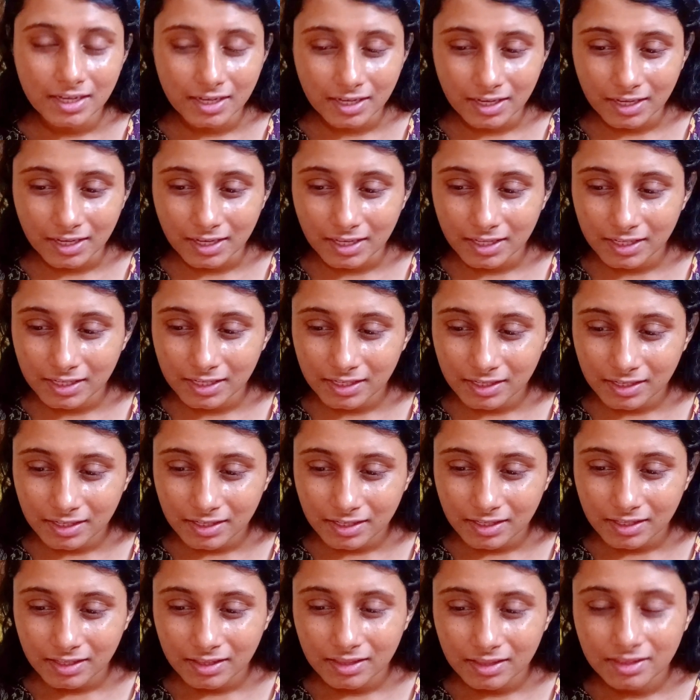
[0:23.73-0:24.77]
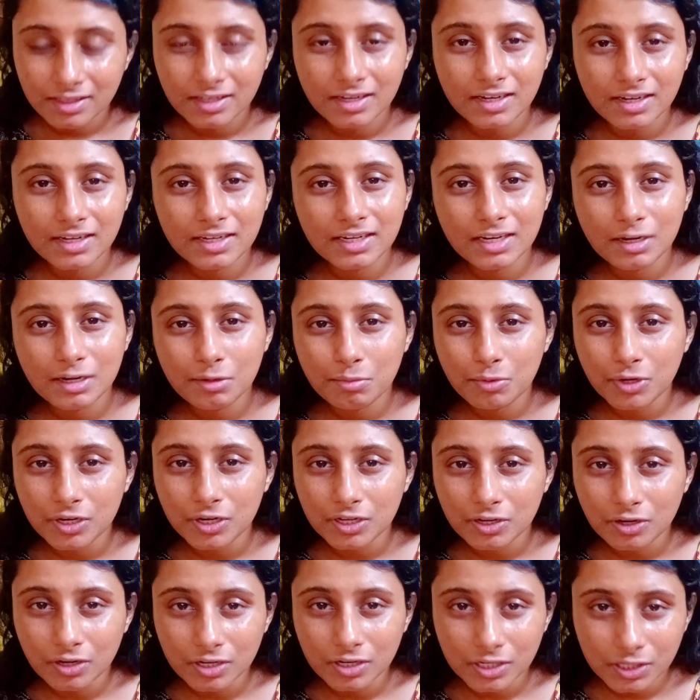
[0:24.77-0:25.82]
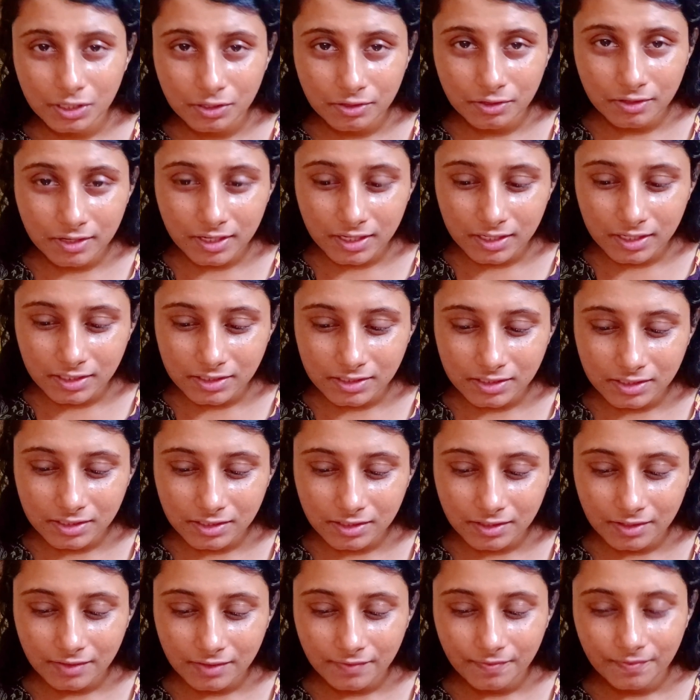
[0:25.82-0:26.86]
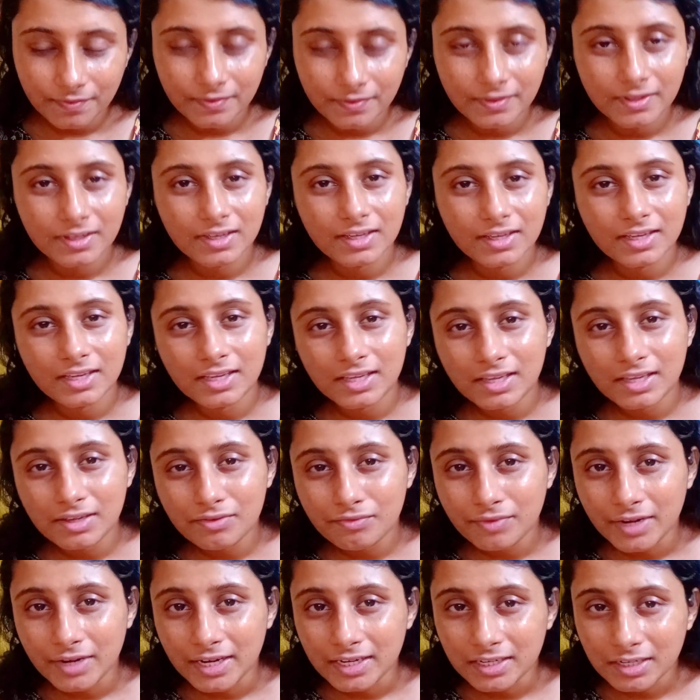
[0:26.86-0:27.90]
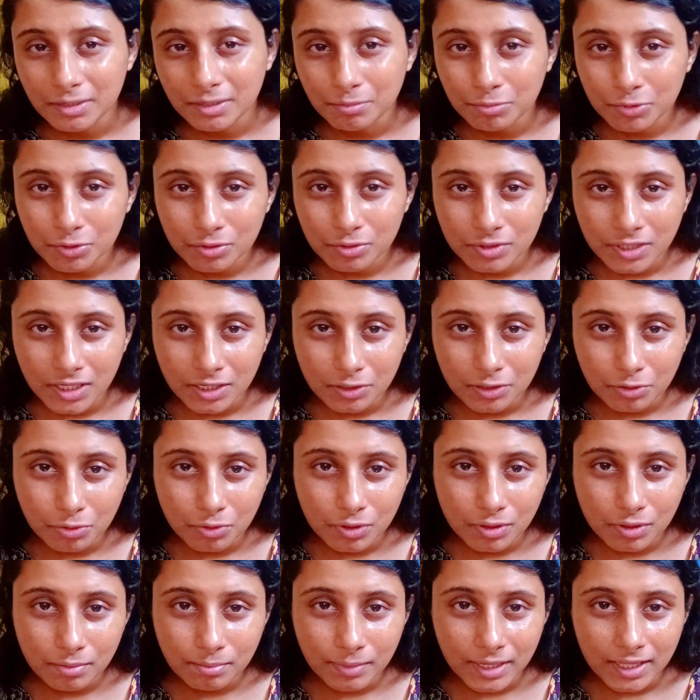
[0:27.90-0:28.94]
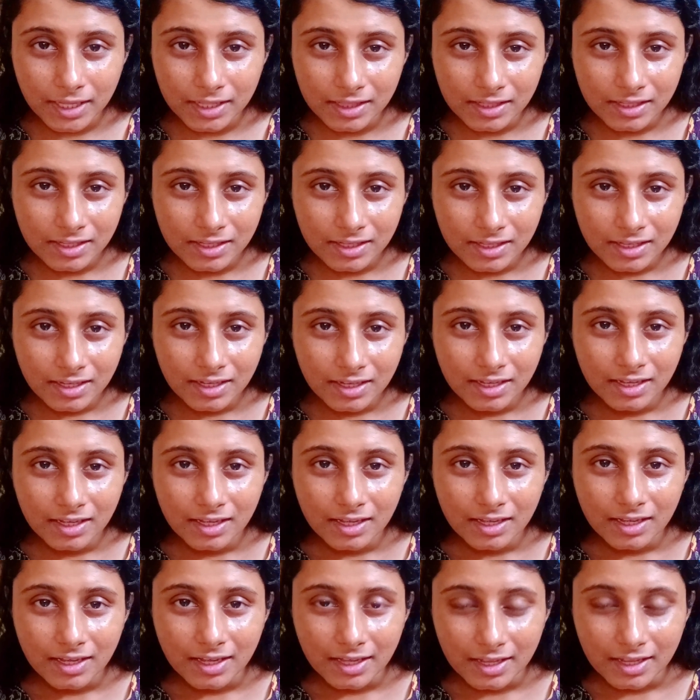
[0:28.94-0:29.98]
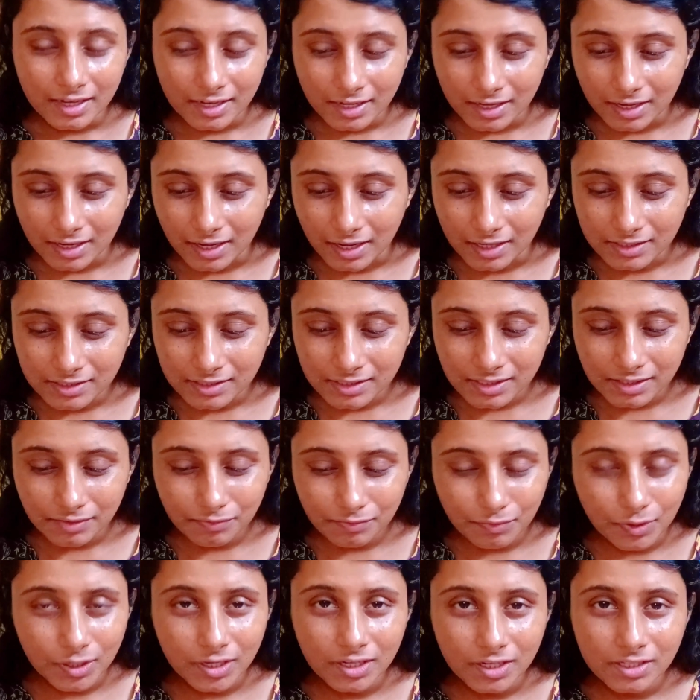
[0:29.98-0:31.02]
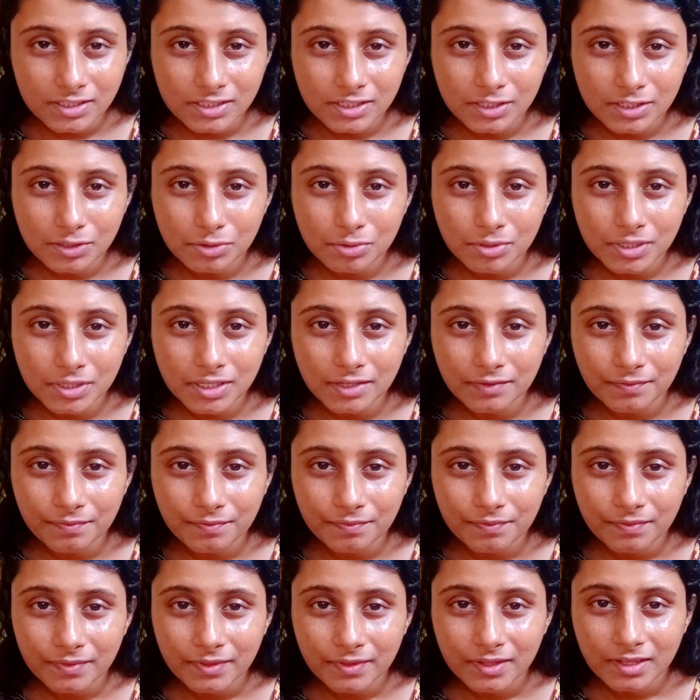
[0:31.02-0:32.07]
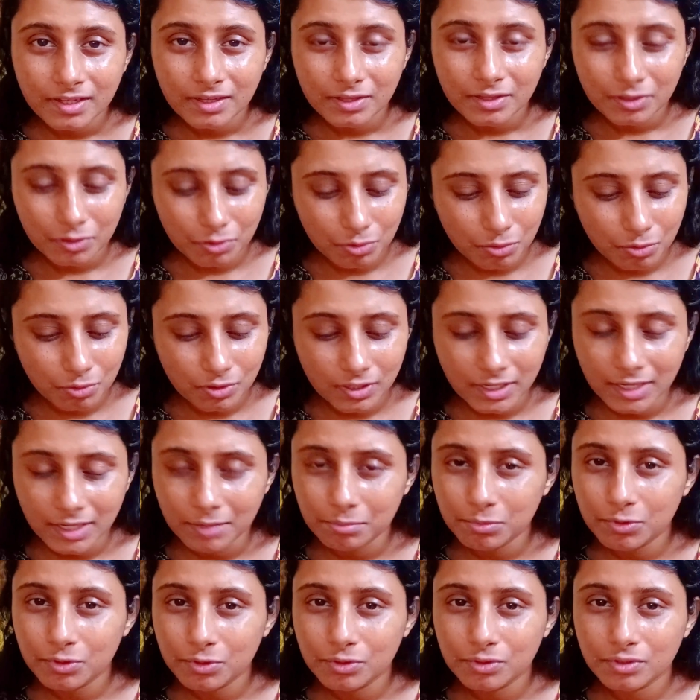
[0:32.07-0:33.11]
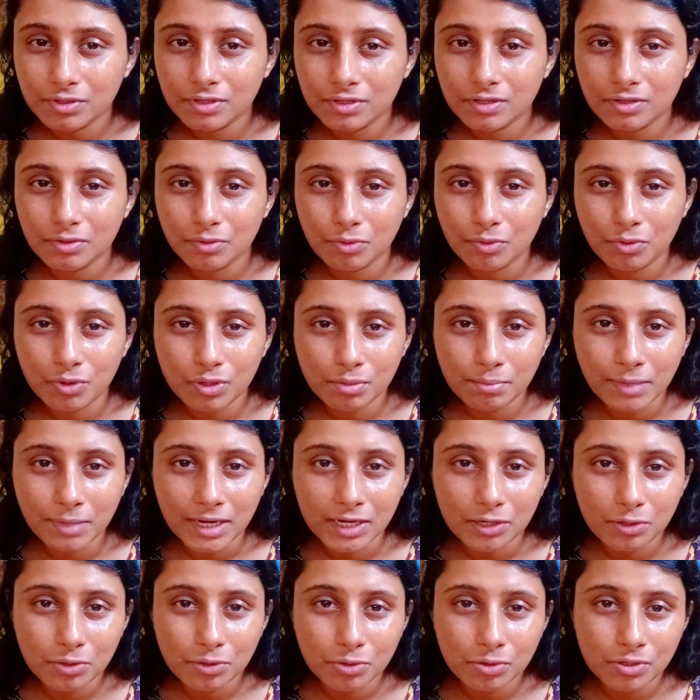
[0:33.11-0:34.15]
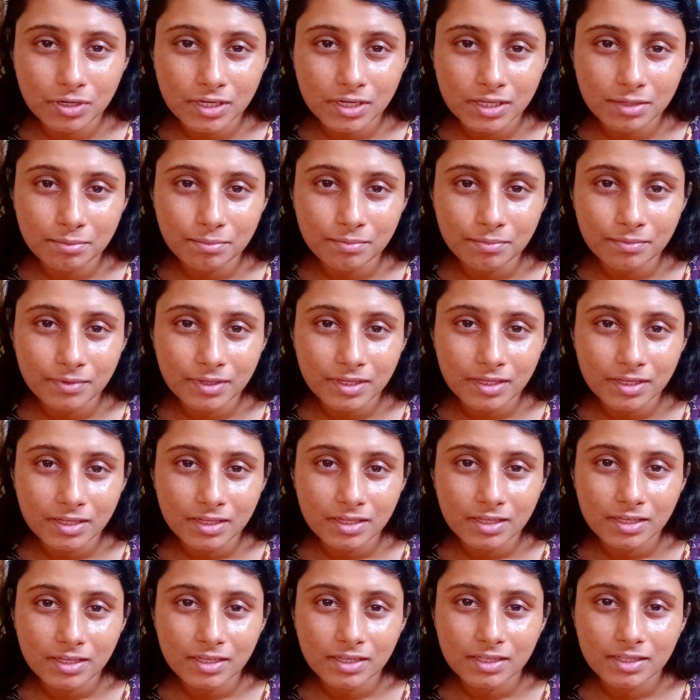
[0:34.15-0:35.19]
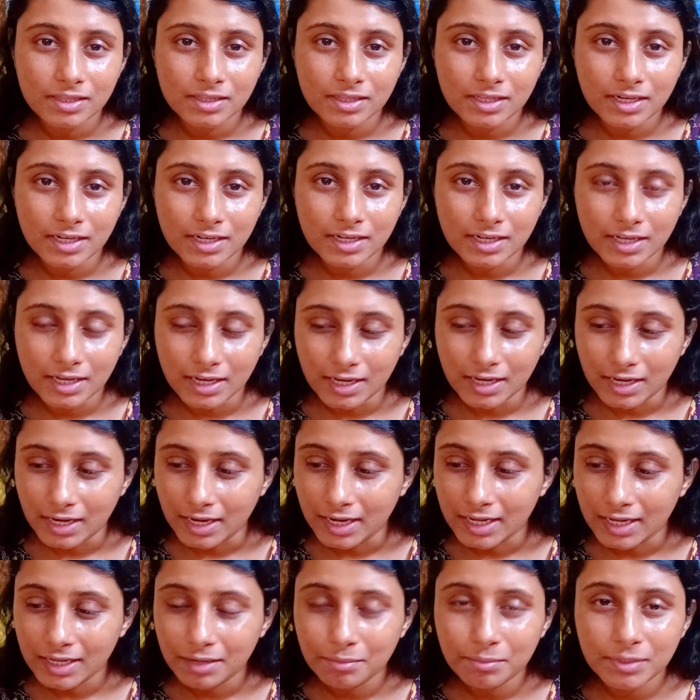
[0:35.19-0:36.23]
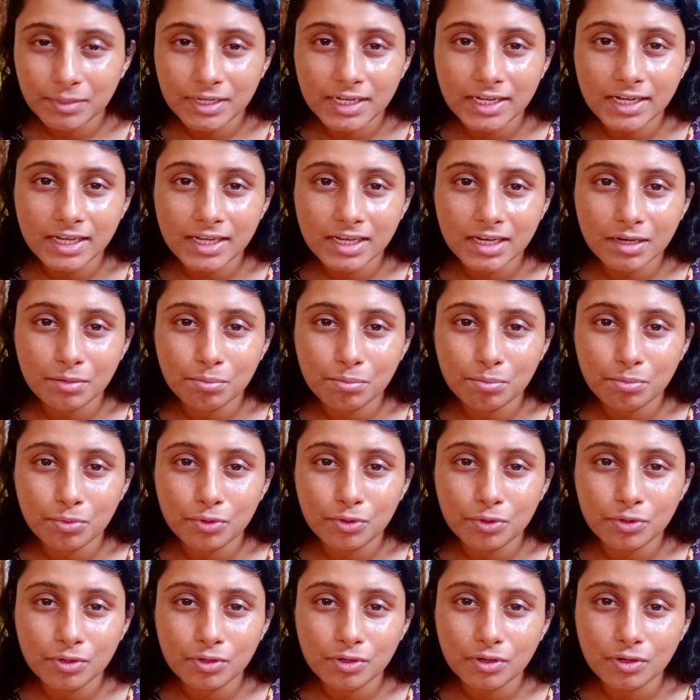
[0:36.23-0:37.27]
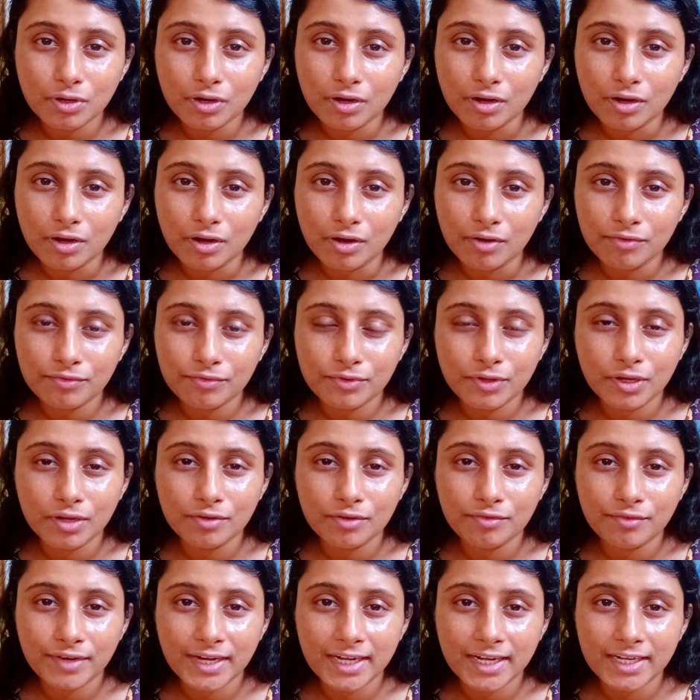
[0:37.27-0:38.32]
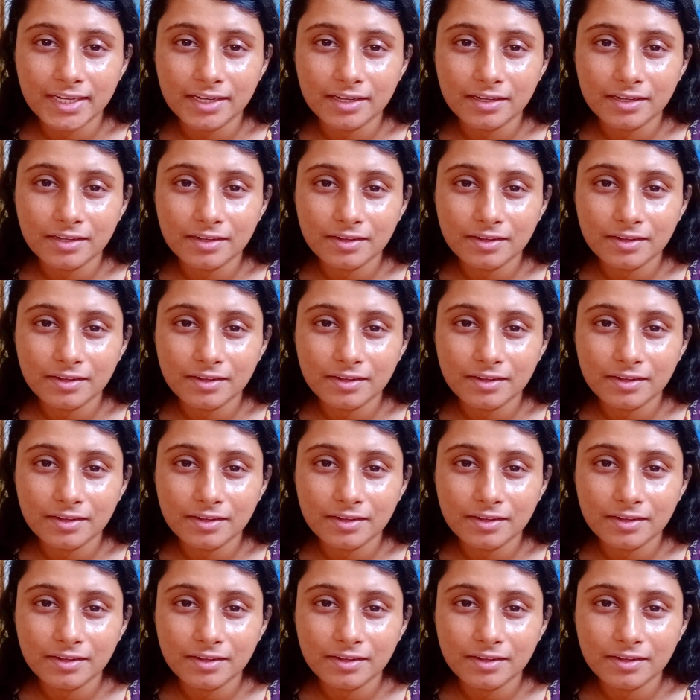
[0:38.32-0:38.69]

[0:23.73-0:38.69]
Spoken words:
and the little boy got curious. He went up to that old man and asked him what is he doing. The old man told him that I am reading a book of your fate.